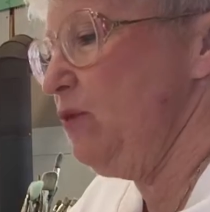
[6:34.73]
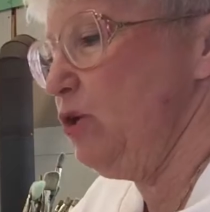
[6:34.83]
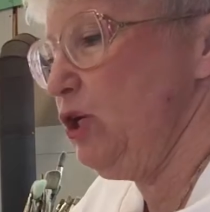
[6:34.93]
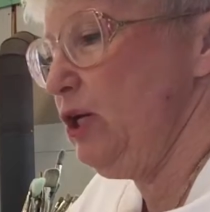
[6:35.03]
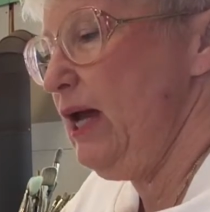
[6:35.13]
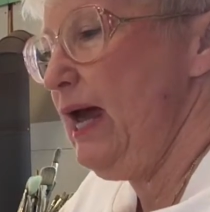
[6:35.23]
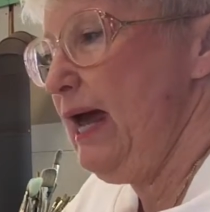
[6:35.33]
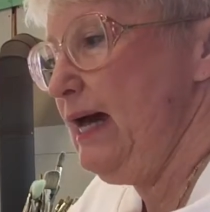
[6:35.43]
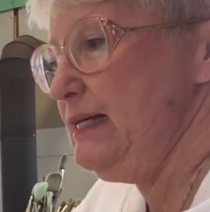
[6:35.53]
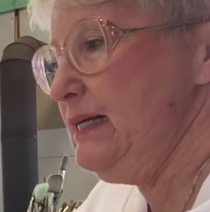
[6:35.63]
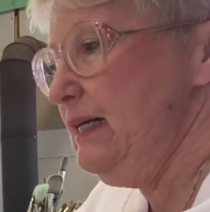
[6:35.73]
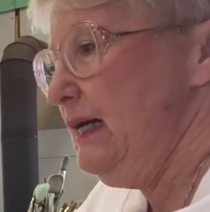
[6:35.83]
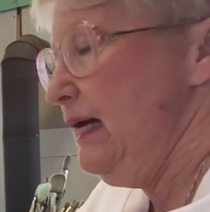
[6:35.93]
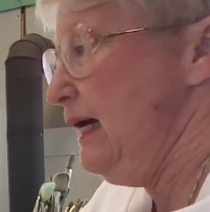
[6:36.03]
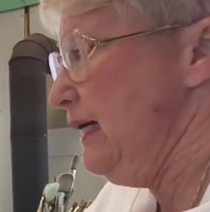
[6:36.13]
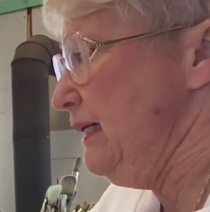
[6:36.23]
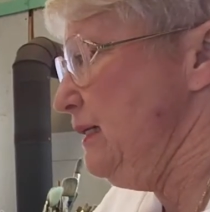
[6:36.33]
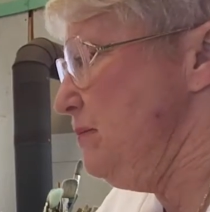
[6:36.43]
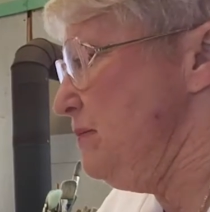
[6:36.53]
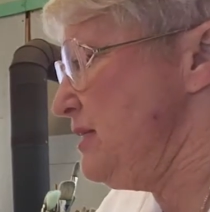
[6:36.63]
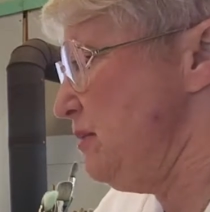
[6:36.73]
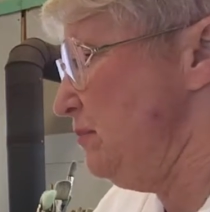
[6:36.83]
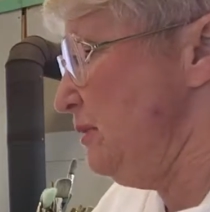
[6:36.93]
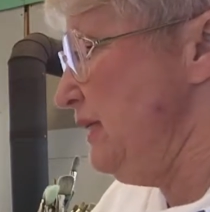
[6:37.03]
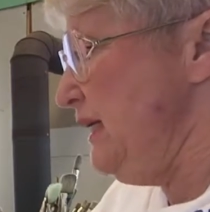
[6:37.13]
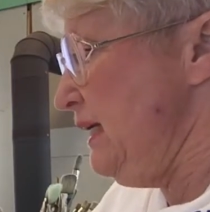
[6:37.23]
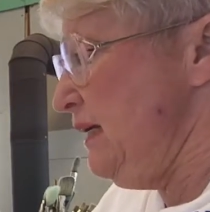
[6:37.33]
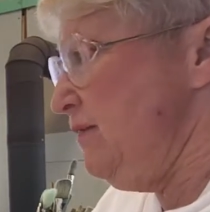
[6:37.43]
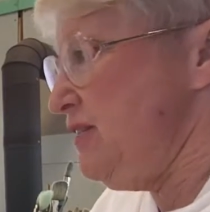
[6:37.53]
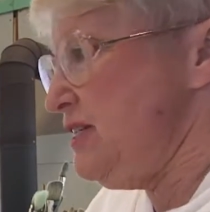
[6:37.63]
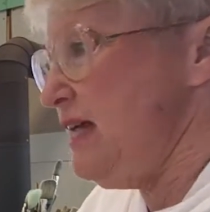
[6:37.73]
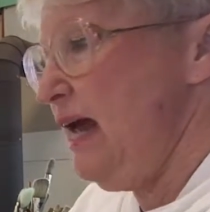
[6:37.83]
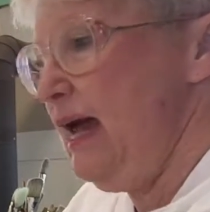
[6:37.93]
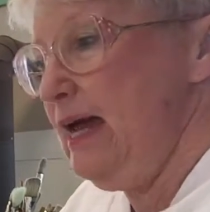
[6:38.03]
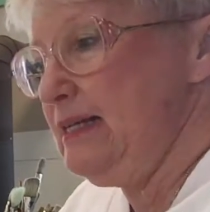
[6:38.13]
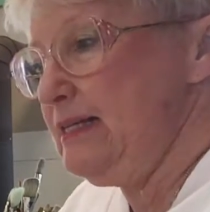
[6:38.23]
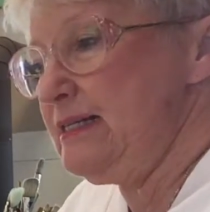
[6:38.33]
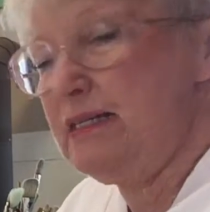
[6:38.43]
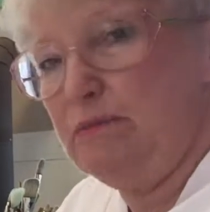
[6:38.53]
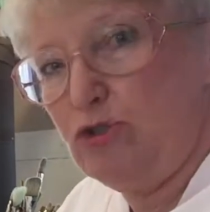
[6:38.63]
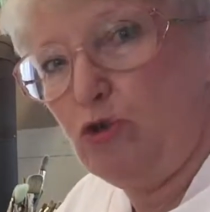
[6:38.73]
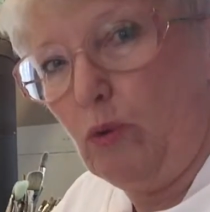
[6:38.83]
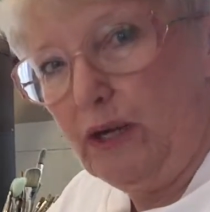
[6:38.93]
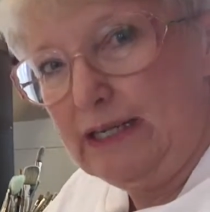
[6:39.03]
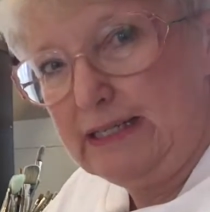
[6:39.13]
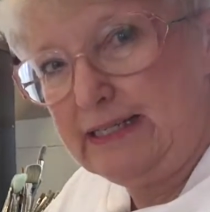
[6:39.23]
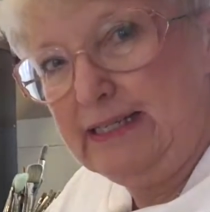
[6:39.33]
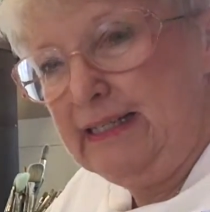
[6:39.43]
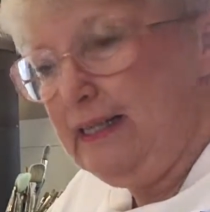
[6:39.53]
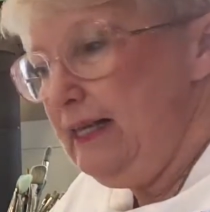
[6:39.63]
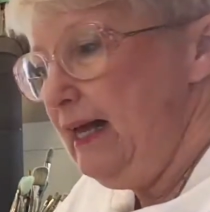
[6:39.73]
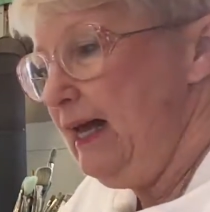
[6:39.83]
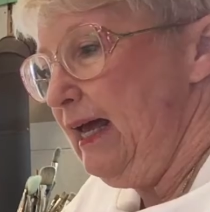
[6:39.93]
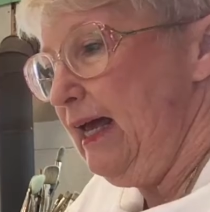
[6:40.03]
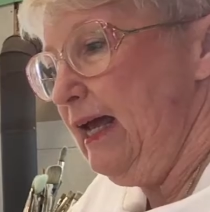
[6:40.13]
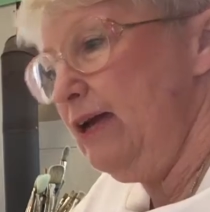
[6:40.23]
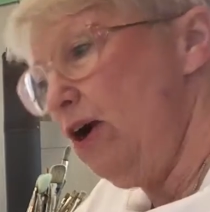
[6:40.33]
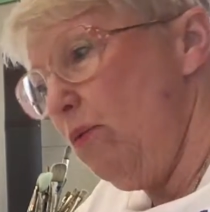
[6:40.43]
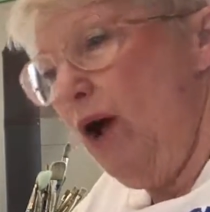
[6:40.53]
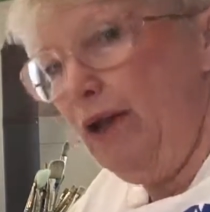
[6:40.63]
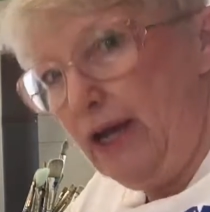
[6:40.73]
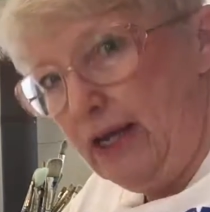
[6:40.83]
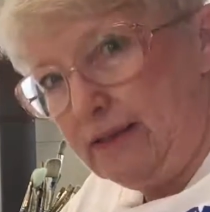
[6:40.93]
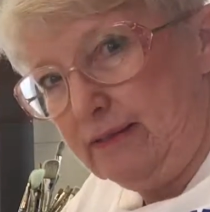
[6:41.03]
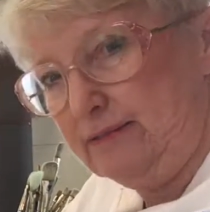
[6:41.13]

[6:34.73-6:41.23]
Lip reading: and we're going to add some leaves and some twigs and our walnut.